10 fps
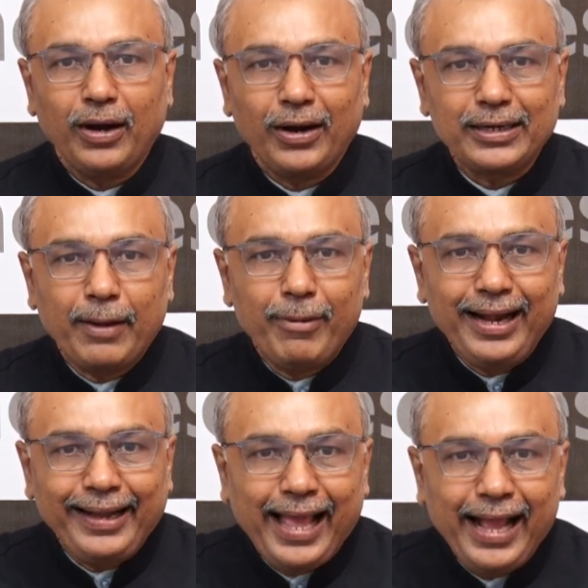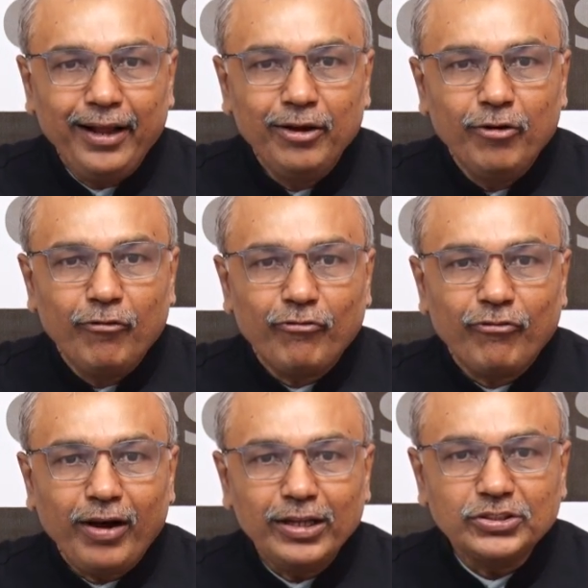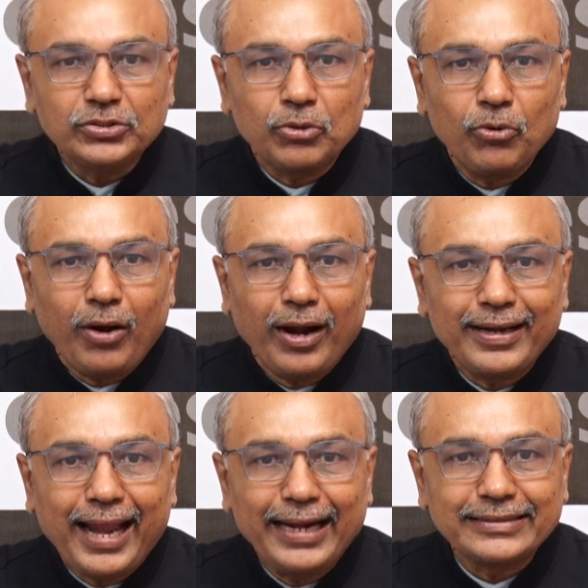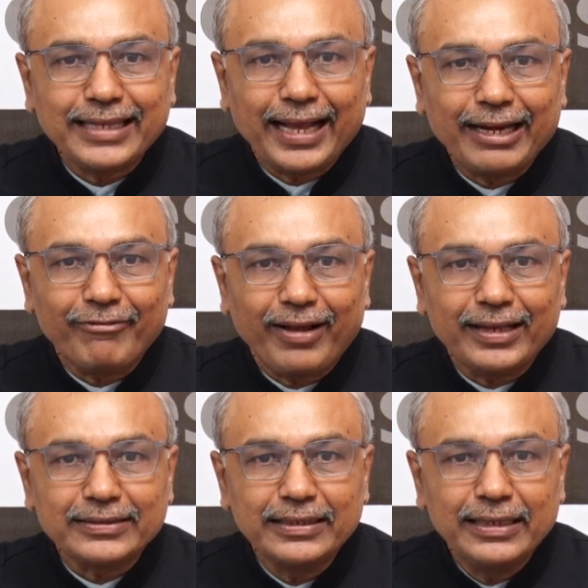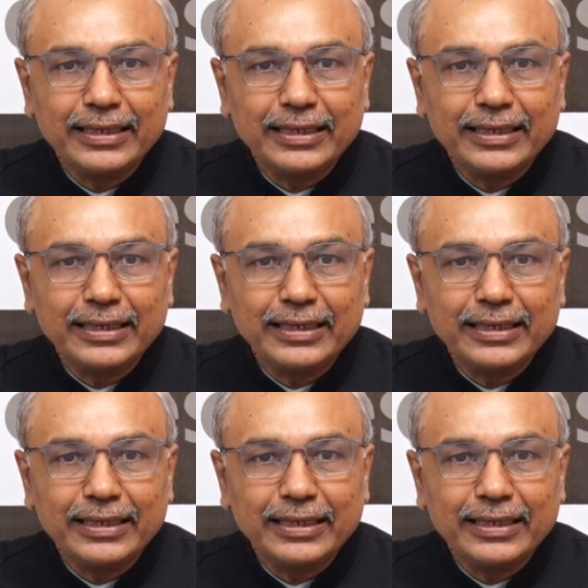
a double attack first through a knight sacrifice.